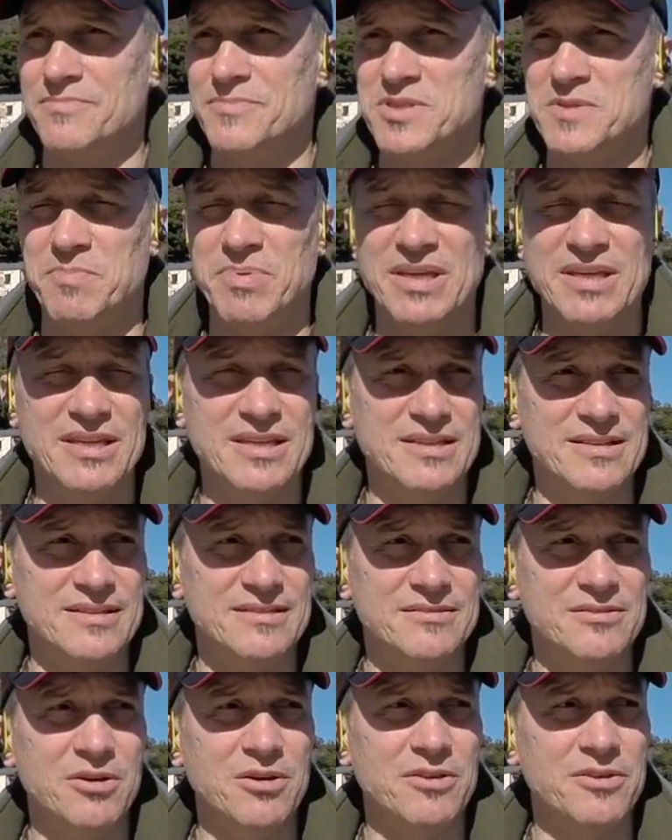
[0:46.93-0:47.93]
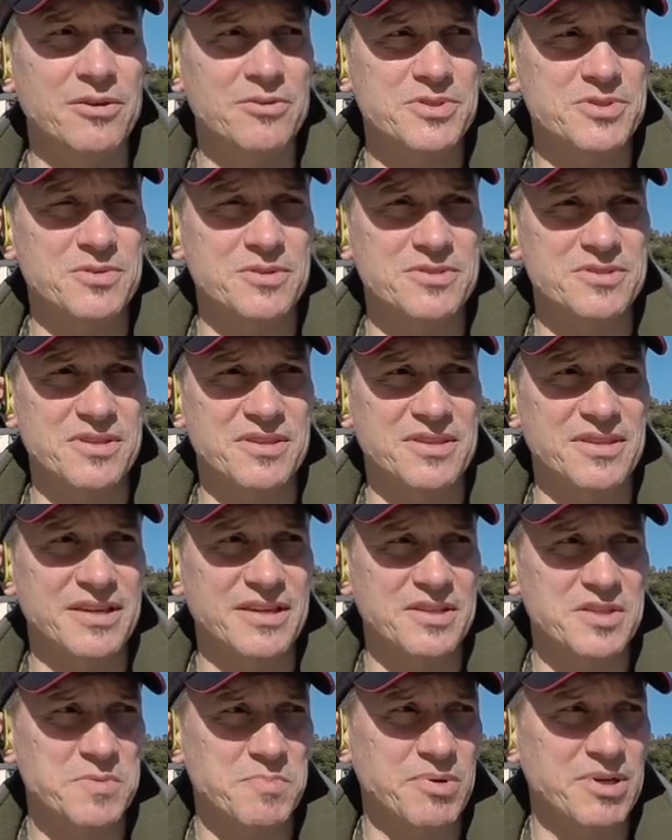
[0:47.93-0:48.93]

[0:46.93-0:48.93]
speed and all those sorts of things,